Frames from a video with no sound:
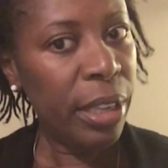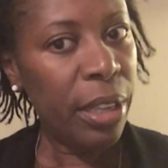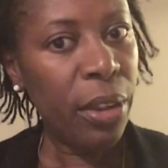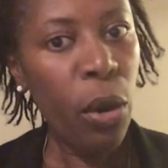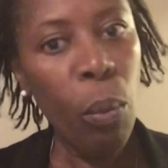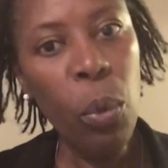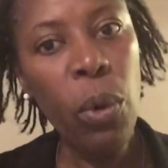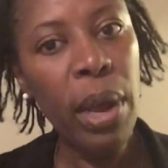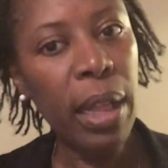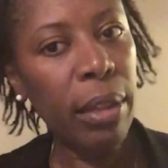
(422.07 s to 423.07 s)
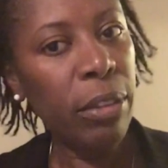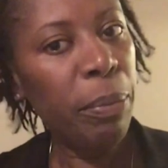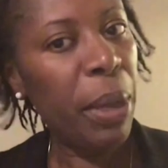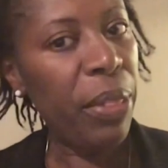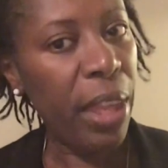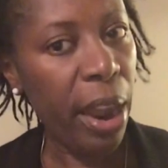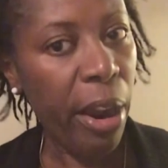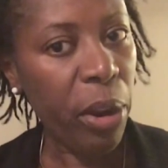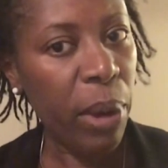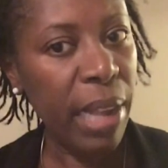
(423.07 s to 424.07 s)
comb coils, but they
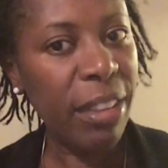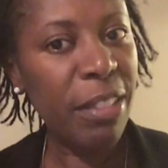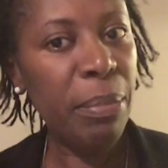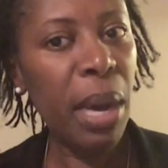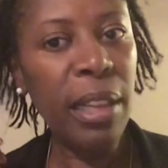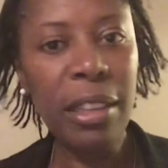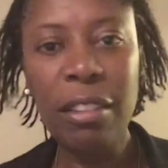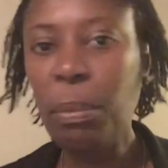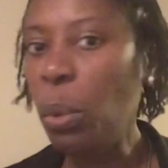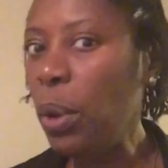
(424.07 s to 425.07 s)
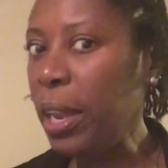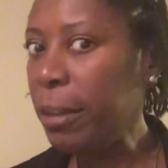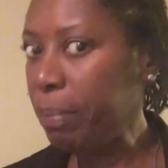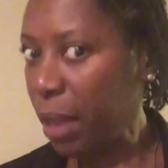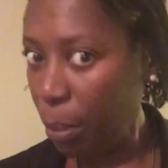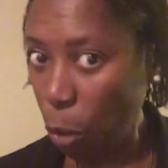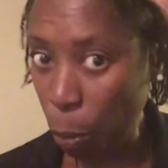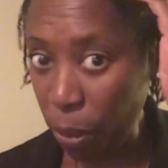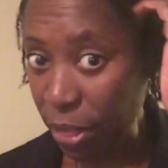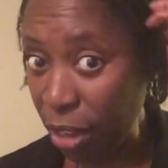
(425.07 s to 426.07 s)
are quite small at this point. I'm
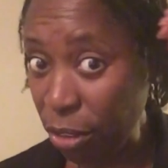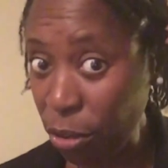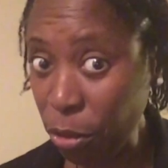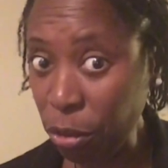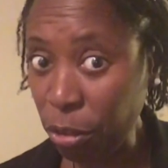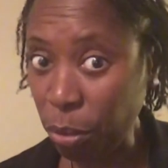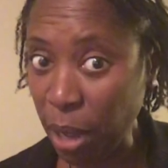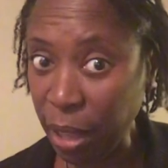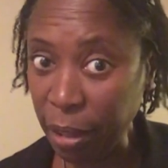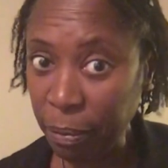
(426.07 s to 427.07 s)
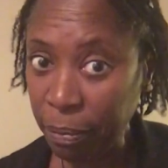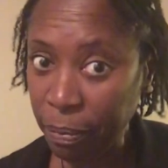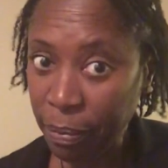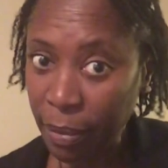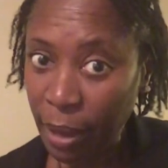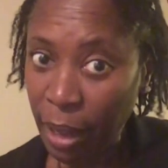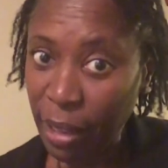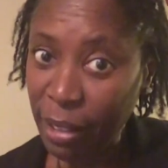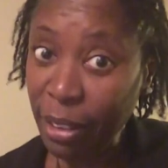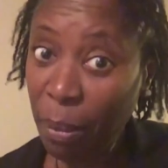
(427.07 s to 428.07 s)
hoping they do swell.
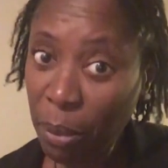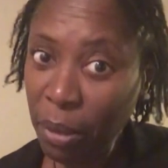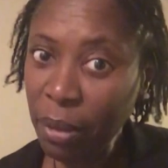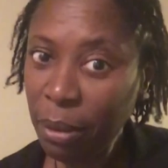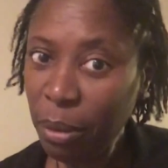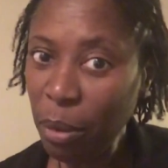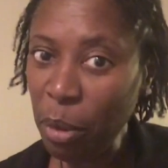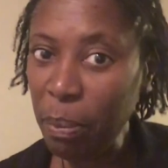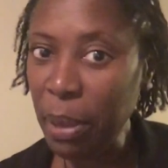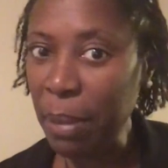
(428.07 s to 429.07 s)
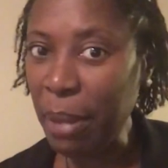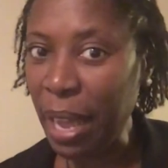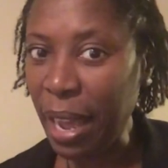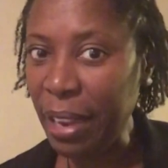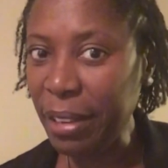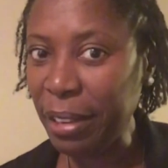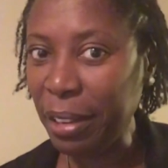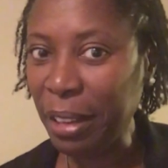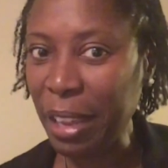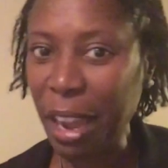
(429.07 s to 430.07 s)
Double would be my
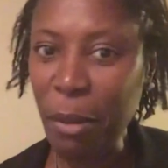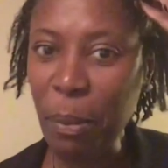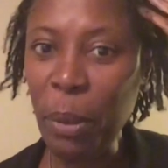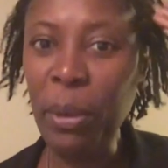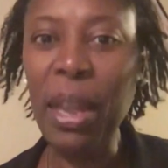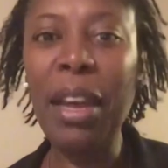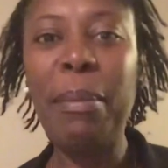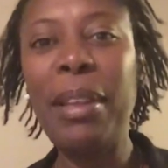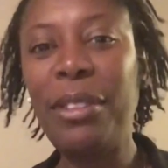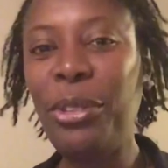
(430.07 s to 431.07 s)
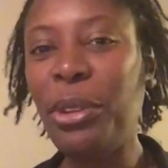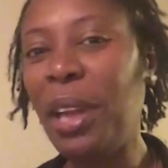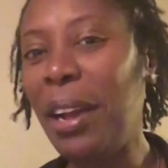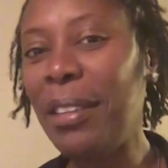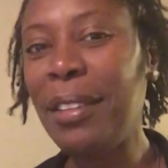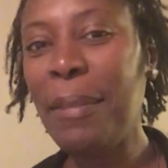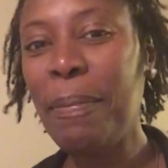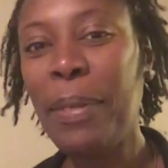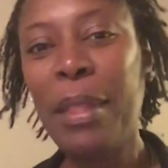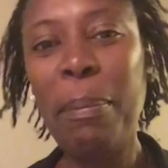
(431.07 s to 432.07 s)
ideal. Like I remember when I got my sister locks,
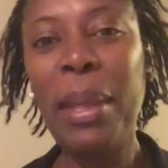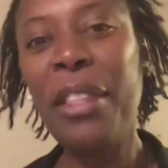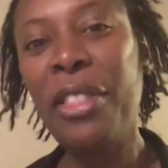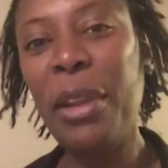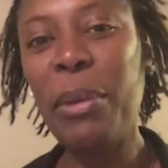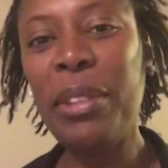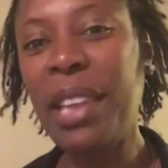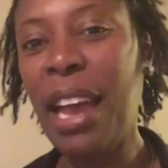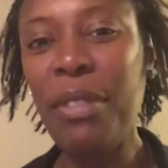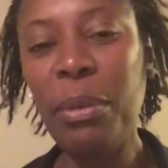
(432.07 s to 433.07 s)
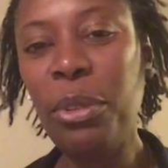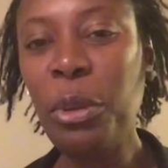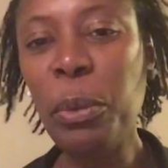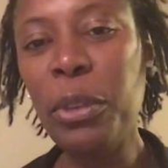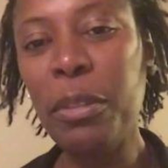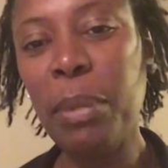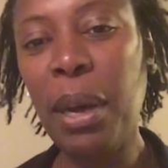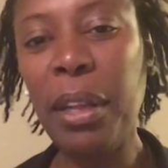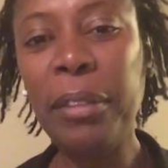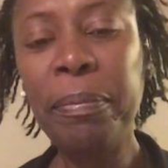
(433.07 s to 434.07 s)
the big thing was to have them super
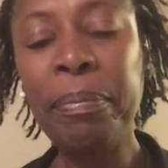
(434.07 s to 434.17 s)
small,